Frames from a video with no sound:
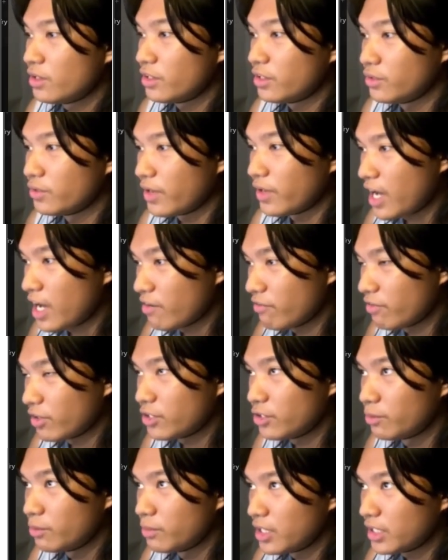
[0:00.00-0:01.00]
you have
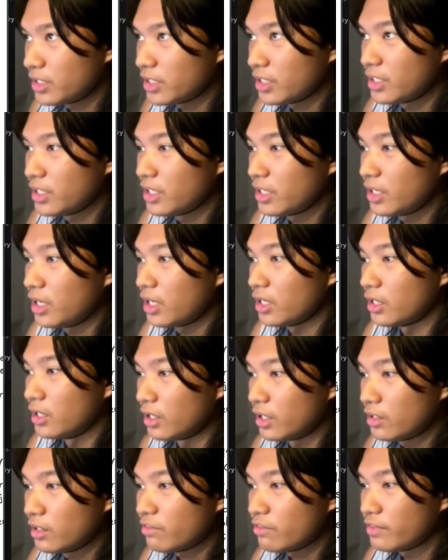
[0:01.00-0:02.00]
accumulated a
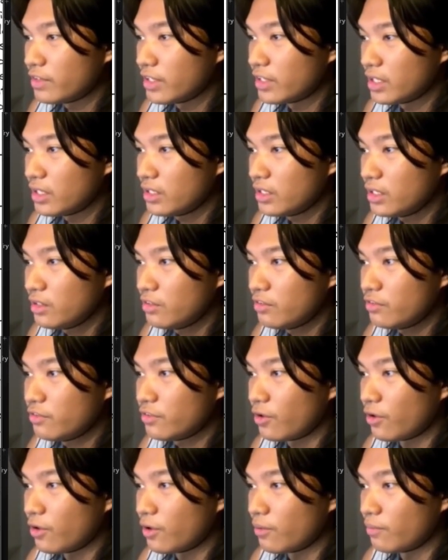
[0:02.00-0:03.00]
lot of data
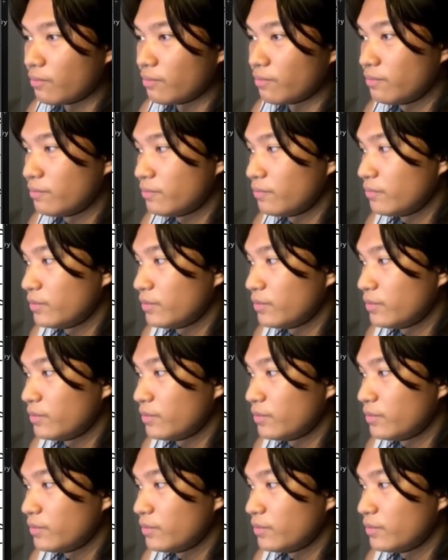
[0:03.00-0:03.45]
from